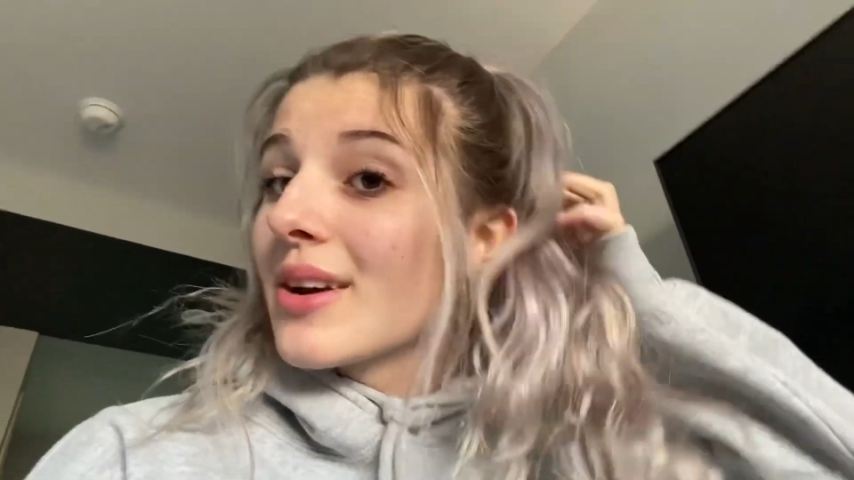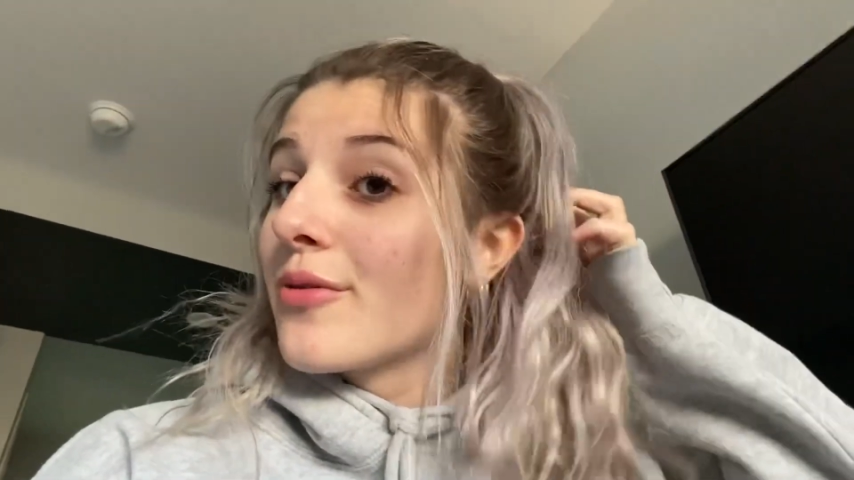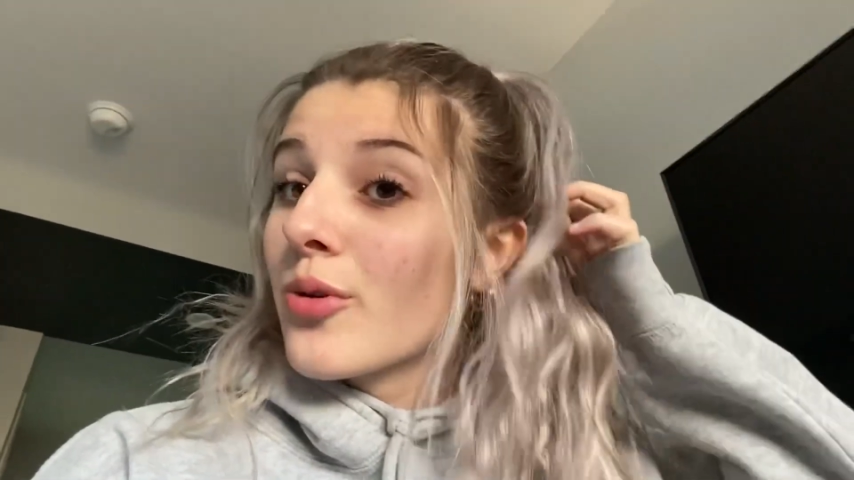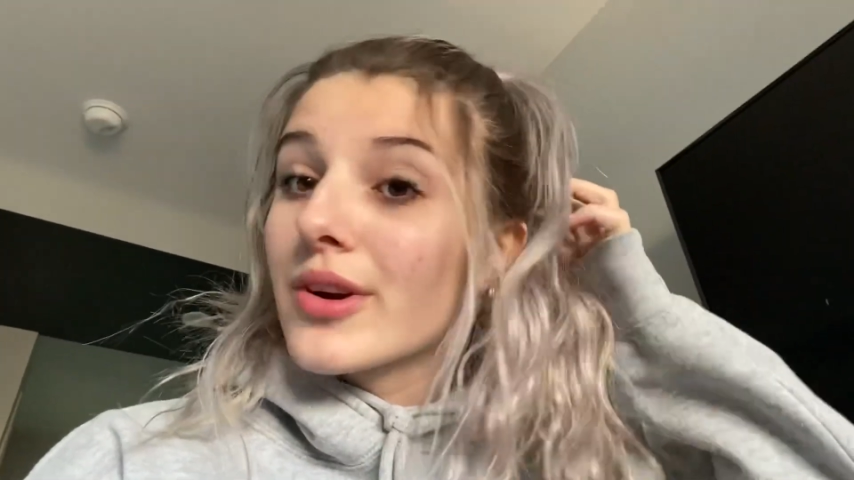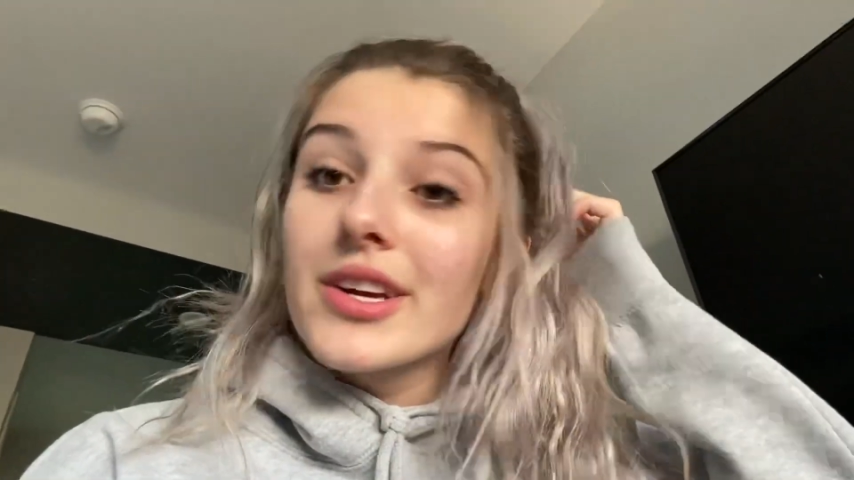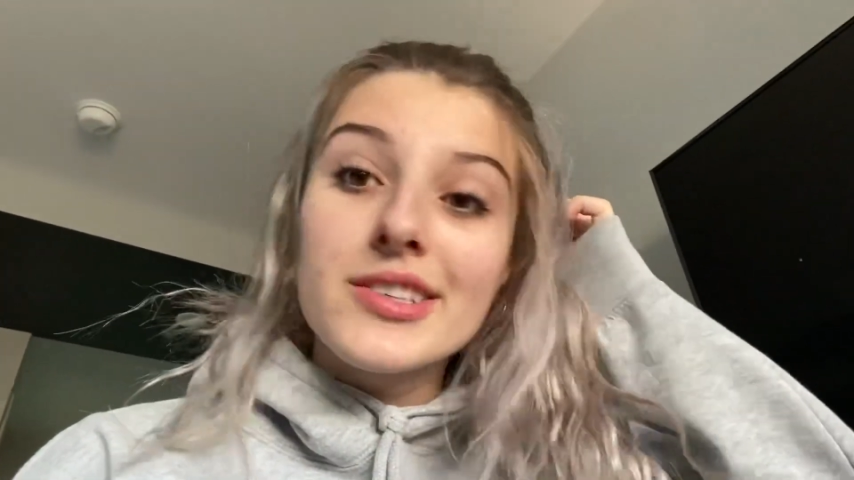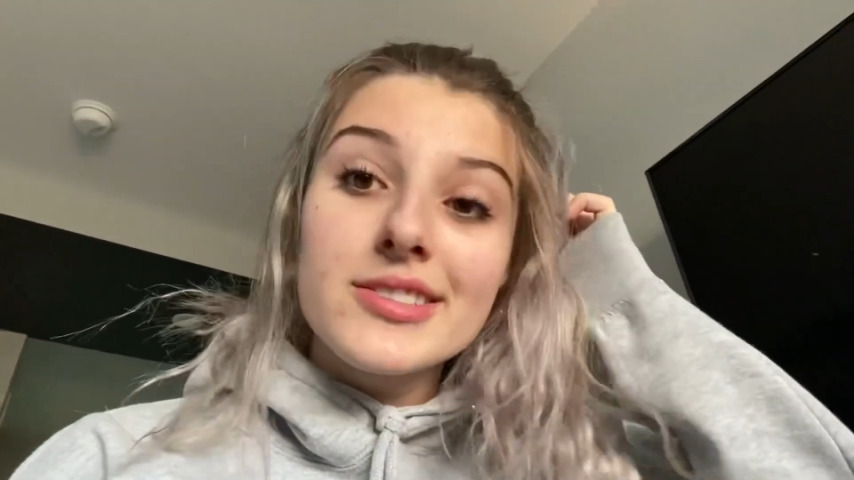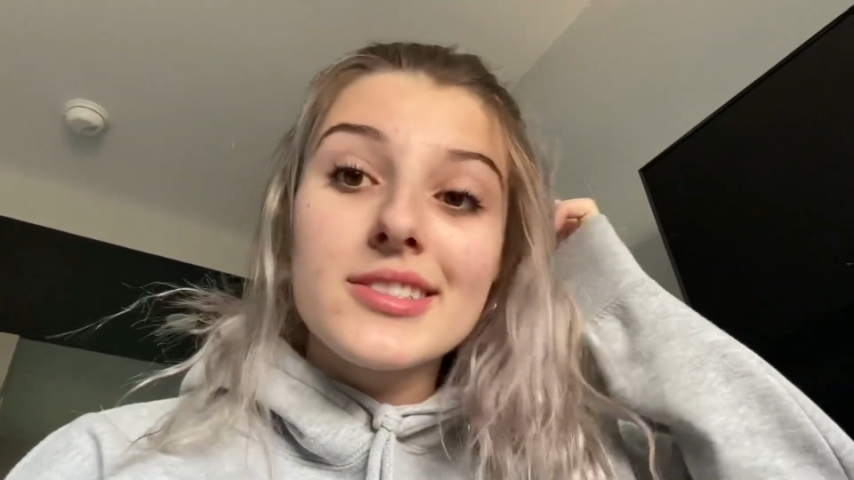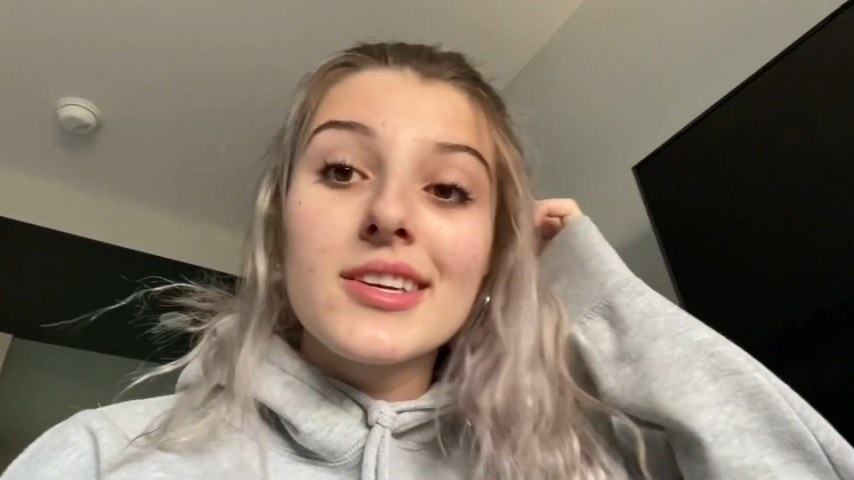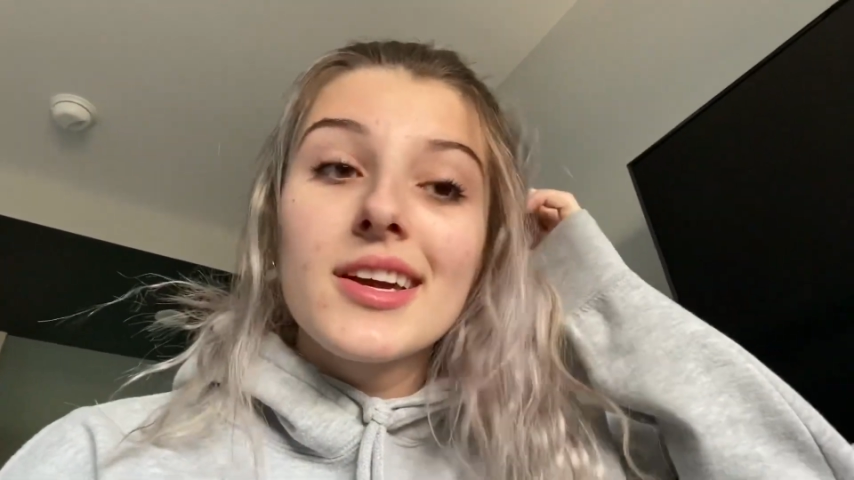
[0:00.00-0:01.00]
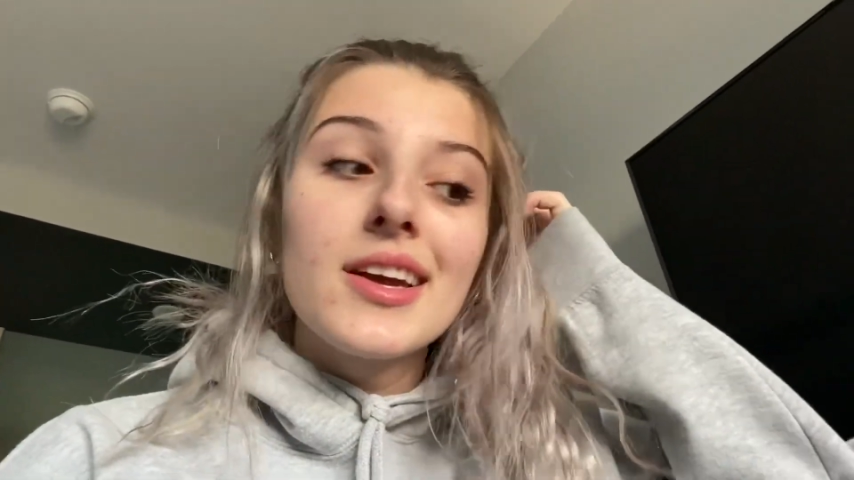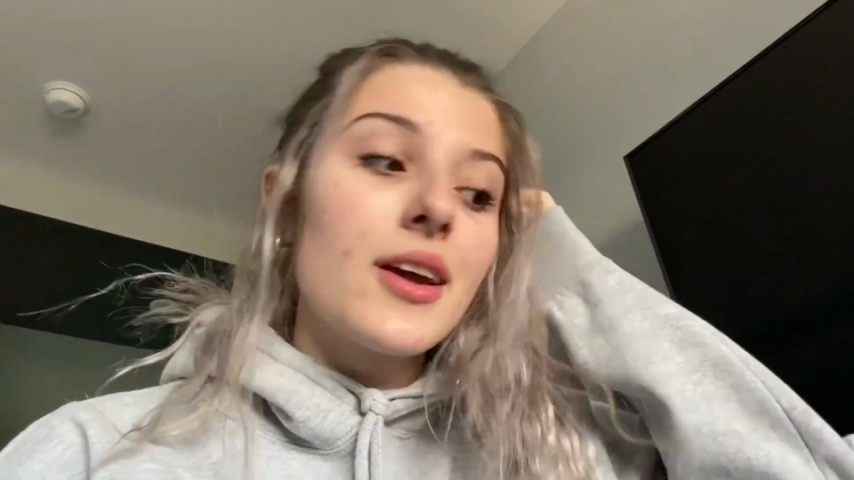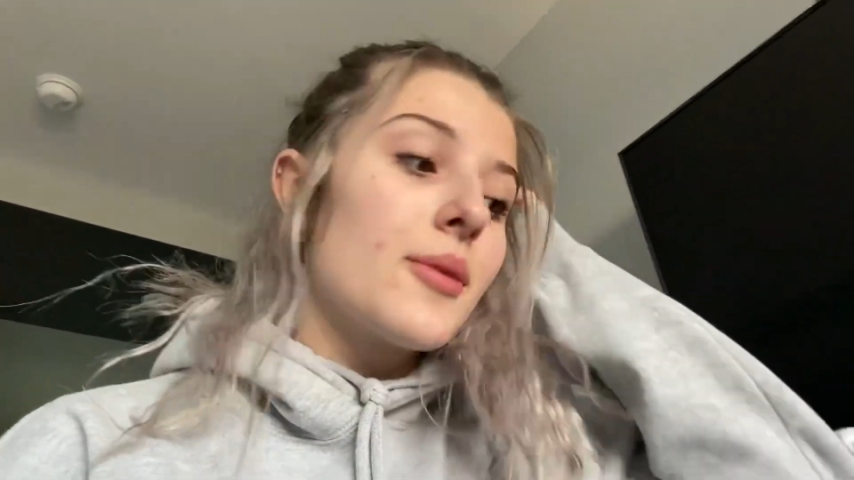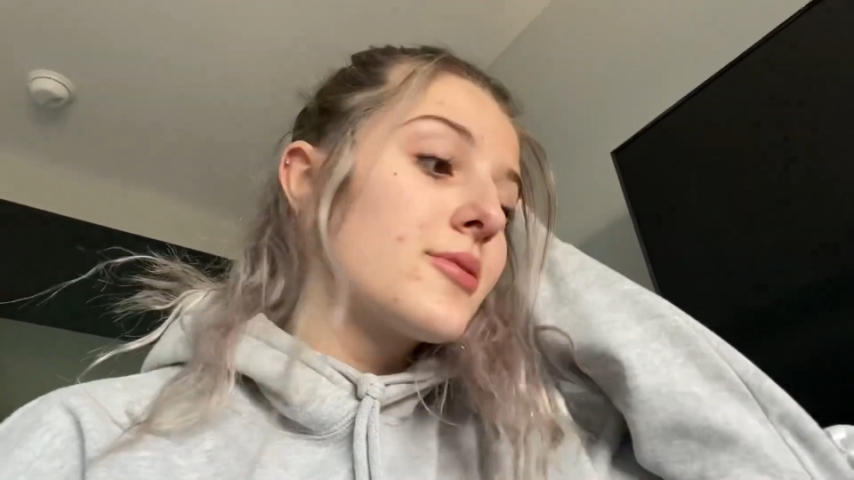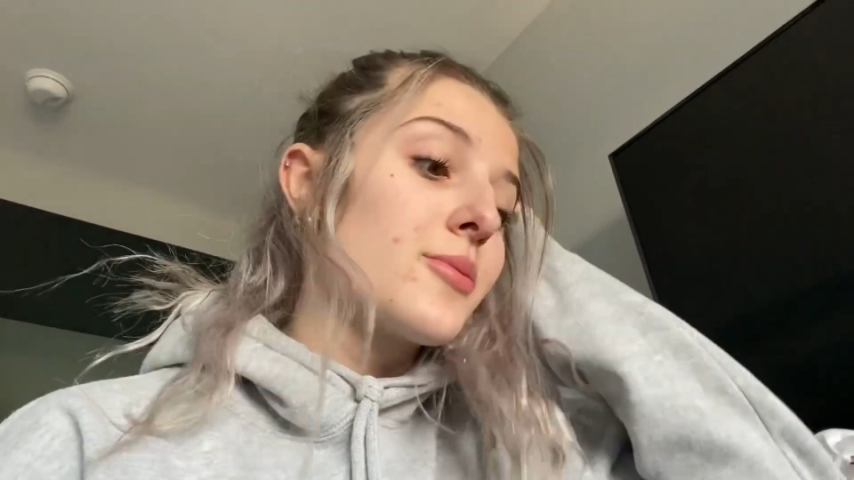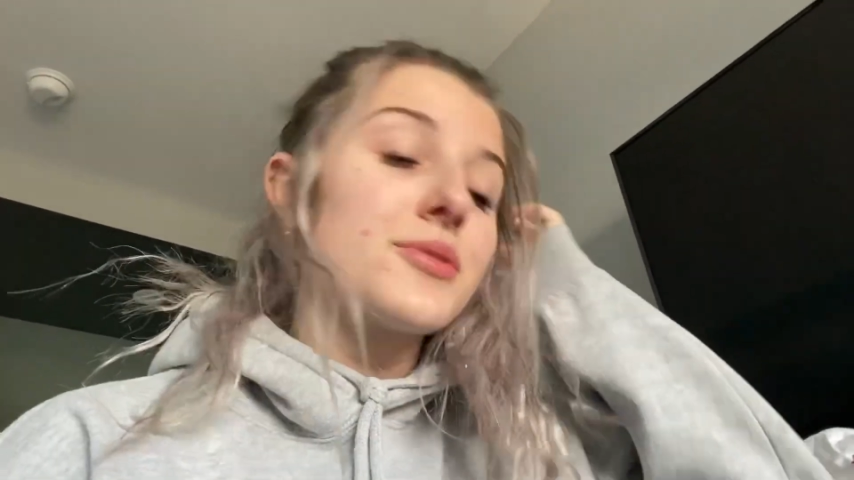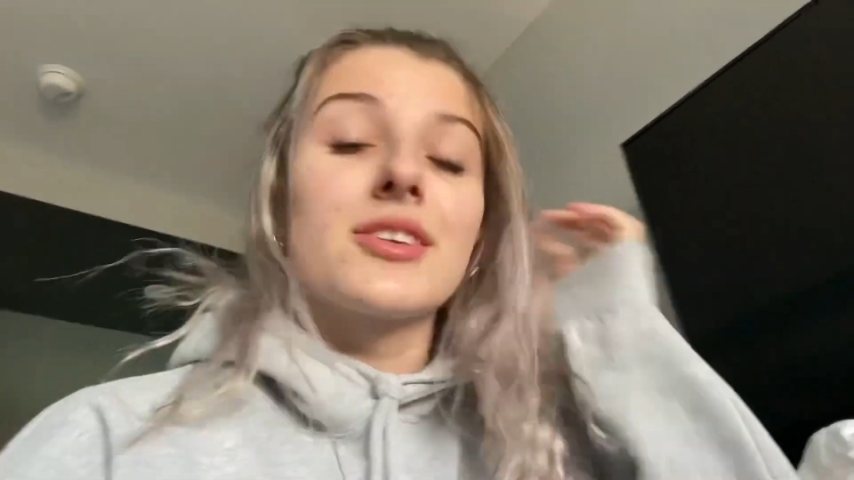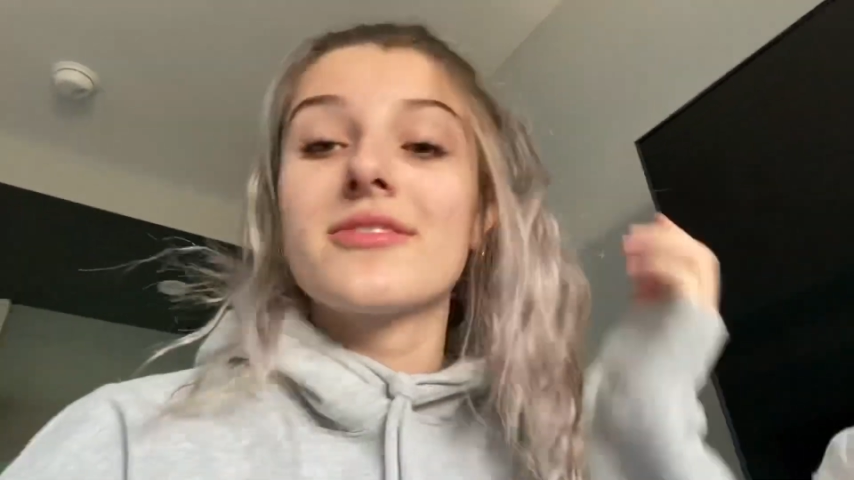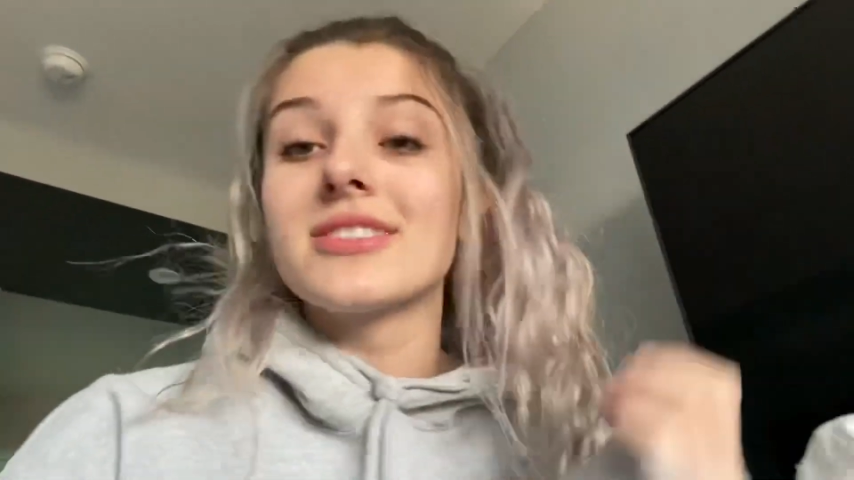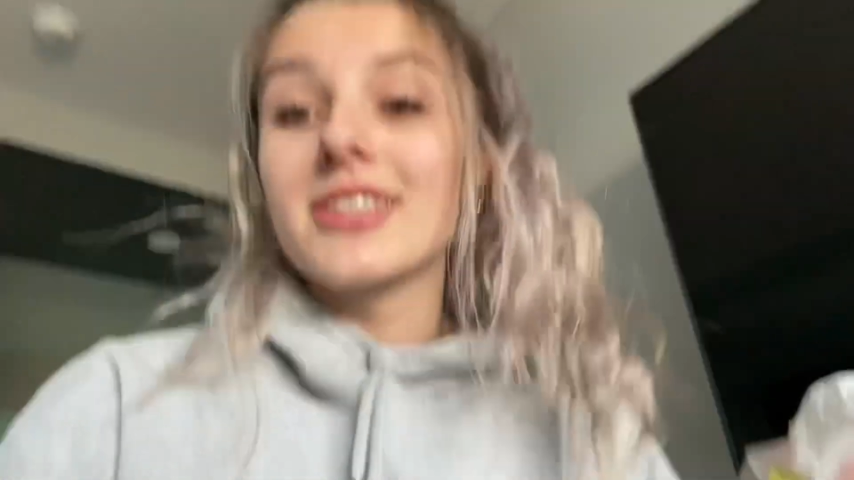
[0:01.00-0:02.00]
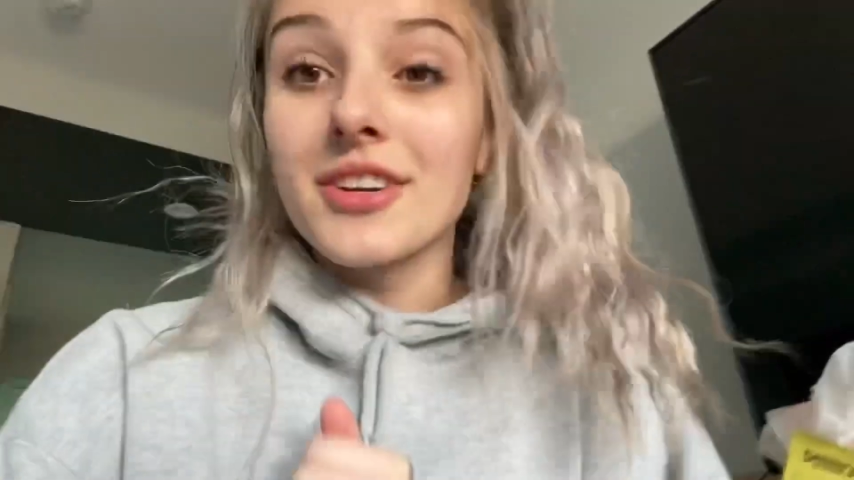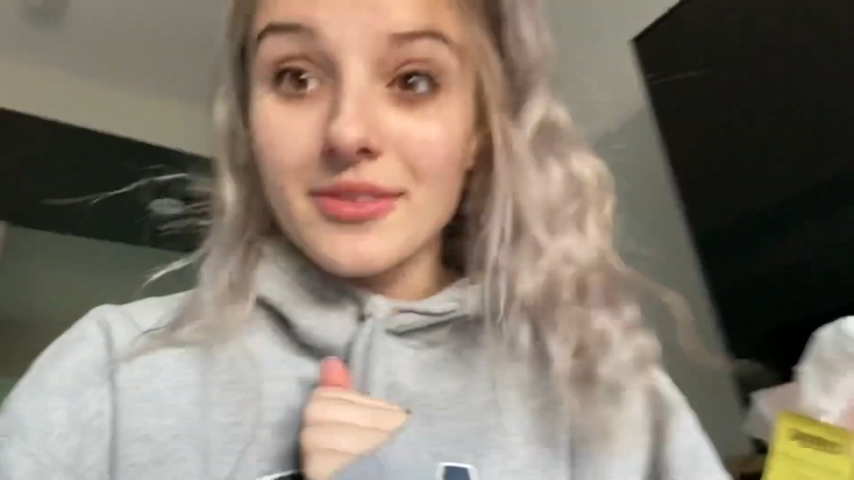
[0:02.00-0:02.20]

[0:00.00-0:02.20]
four years. So we'll see if it's any good.